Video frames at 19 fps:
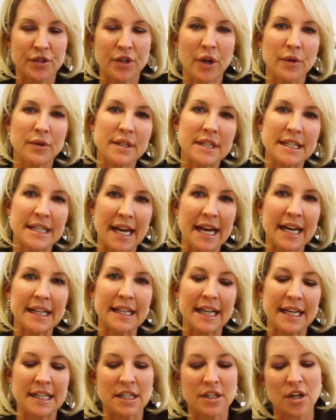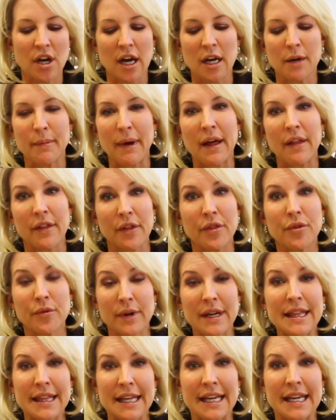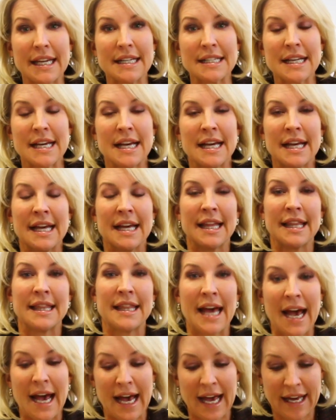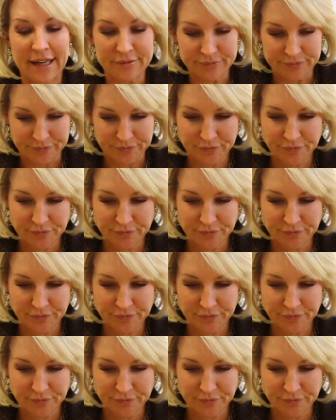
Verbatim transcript: So today I'd like to talk about the three things that